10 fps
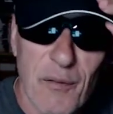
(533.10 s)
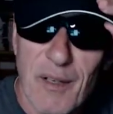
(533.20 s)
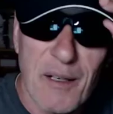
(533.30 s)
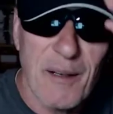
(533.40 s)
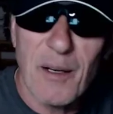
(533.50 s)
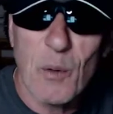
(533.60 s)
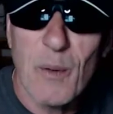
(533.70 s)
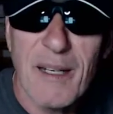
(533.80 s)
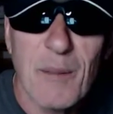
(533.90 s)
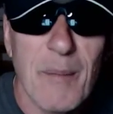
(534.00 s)
Figure out a
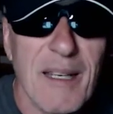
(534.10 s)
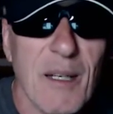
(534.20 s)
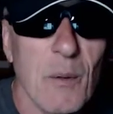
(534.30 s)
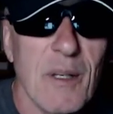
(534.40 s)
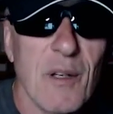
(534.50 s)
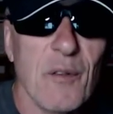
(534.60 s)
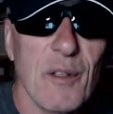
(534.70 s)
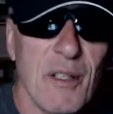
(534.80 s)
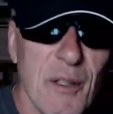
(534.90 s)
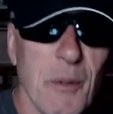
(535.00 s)
way to make it work for
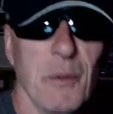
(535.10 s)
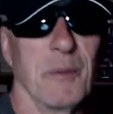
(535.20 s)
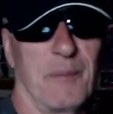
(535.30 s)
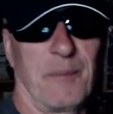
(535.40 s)
you.